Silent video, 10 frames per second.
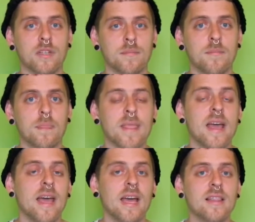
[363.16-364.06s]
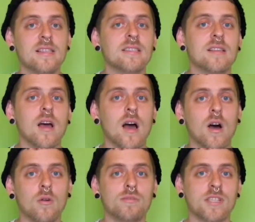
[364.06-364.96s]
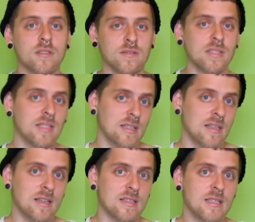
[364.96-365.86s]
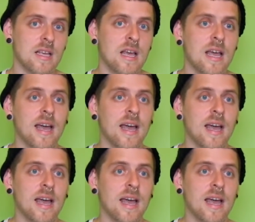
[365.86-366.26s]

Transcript: him. And this is the object of the sentence.